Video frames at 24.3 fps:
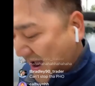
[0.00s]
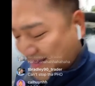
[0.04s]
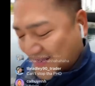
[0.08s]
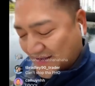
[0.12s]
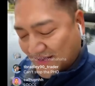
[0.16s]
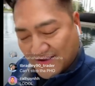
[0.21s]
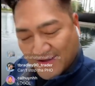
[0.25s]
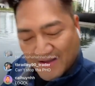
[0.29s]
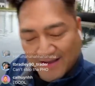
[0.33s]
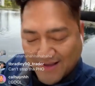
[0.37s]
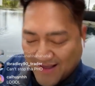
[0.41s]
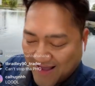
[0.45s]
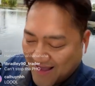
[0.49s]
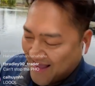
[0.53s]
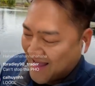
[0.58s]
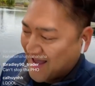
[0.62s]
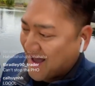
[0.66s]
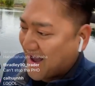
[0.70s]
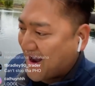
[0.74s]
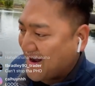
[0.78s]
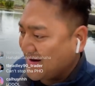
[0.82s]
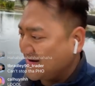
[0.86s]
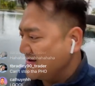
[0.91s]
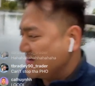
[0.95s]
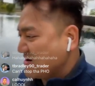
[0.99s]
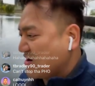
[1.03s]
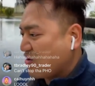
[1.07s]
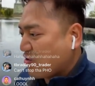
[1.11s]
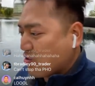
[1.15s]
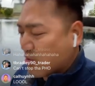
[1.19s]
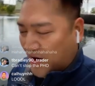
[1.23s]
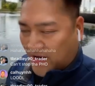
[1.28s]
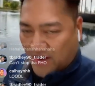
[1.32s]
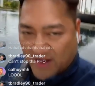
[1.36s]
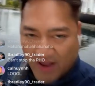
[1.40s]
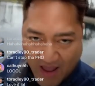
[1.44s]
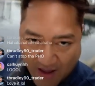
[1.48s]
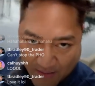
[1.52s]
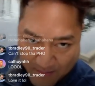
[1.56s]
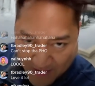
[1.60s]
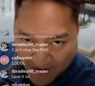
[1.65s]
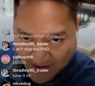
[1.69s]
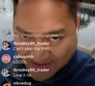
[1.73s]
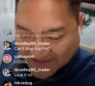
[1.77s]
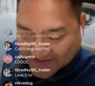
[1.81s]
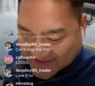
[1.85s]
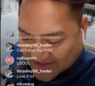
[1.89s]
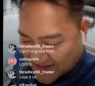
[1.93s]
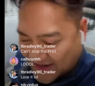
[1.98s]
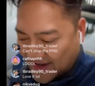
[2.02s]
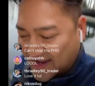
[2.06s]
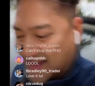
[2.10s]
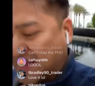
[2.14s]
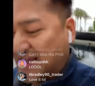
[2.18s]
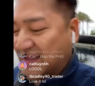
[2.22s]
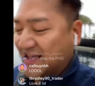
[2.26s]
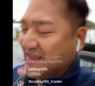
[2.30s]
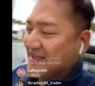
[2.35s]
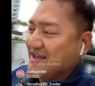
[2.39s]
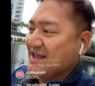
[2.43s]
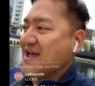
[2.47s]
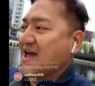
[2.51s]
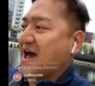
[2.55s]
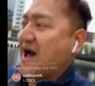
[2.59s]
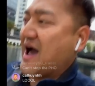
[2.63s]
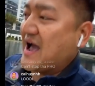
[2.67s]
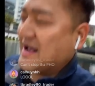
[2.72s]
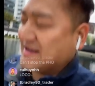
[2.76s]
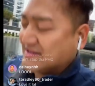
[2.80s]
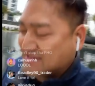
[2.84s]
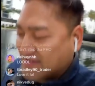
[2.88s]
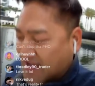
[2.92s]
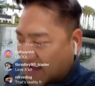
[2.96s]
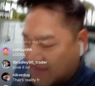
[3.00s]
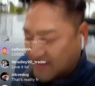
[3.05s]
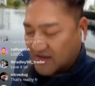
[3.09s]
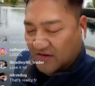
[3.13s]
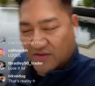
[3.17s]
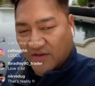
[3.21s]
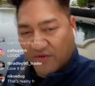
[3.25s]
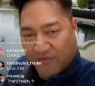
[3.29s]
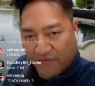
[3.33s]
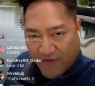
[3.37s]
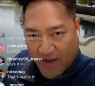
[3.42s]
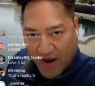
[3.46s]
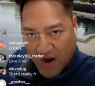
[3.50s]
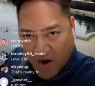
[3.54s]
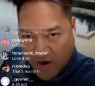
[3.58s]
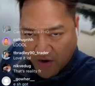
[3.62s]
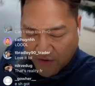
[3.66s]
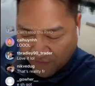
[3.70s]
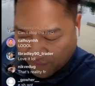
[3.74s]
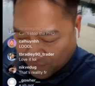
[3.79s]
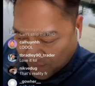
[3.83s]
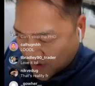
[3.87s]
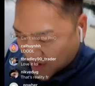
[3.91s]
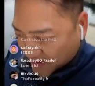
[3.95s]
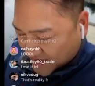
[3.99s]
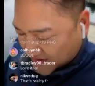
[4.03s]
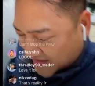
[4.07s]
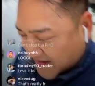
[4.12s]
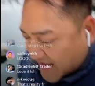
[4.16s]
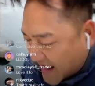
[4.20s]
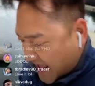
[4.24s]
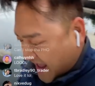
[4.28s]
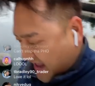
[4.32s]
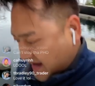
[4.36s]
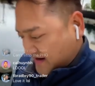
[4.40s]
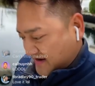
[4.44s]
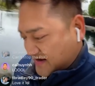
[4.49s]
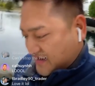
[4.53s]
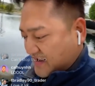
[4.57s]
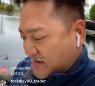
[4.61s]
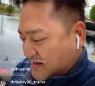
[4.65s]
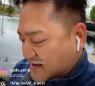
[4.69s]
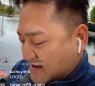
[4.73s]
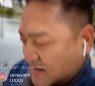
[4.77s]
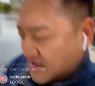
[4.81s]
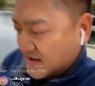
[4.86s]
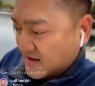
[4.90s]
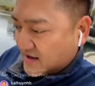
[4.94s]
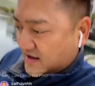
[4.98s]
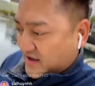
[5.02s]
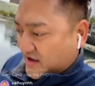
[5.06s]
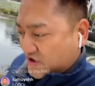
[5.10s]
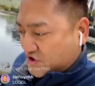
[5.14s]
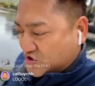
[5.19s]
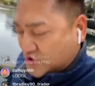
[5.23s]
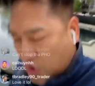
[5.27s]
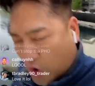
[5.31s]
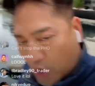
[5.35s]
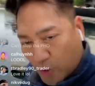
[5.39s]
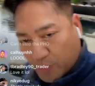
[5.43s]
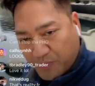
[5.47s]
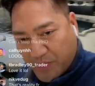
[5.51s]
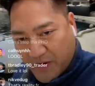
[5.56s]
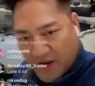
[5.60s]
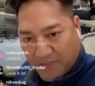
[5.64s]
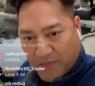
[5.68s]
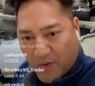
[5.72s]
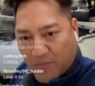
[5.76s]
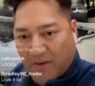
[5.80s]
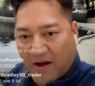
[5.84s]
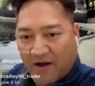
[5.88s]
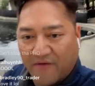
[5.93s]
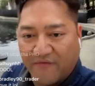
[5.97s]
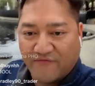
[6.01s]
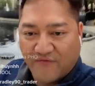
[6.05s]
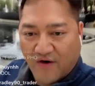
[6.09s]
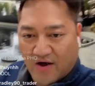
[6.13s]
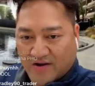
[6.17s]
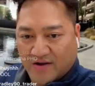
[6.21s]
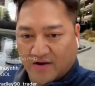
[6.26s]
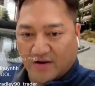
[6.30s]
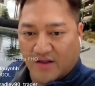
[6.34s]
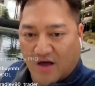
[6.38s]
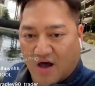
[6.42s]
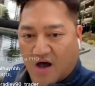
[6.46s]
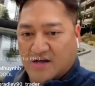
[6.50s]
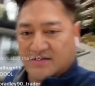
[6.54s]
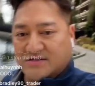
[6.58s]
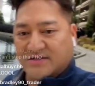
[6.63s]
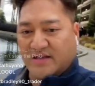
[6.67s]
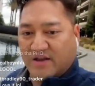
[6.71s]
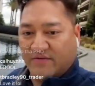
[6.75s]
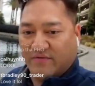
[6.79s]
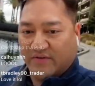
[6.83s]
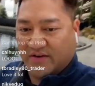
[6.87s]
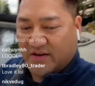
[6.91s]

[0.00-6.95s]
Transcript: I didn't. I didn't quit MIC. I stayed till the very fucking end and showed people my fucking loss.